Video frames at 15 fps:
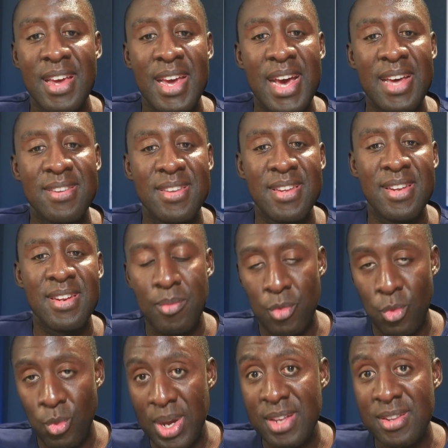as in
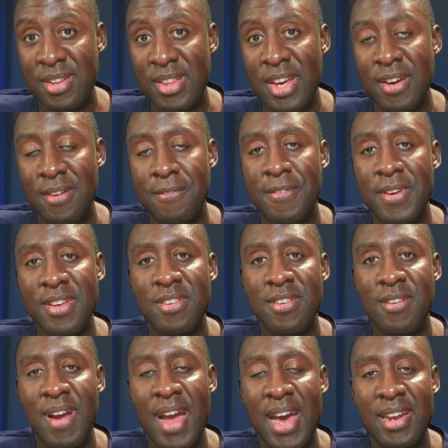ways that they could fix
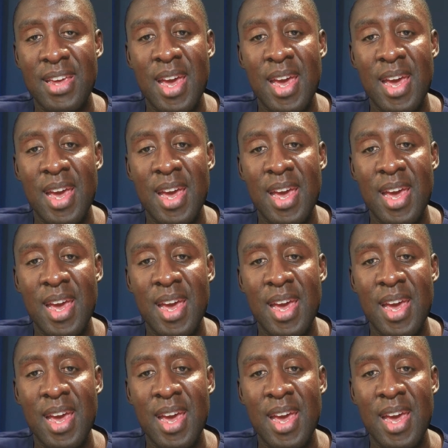their ad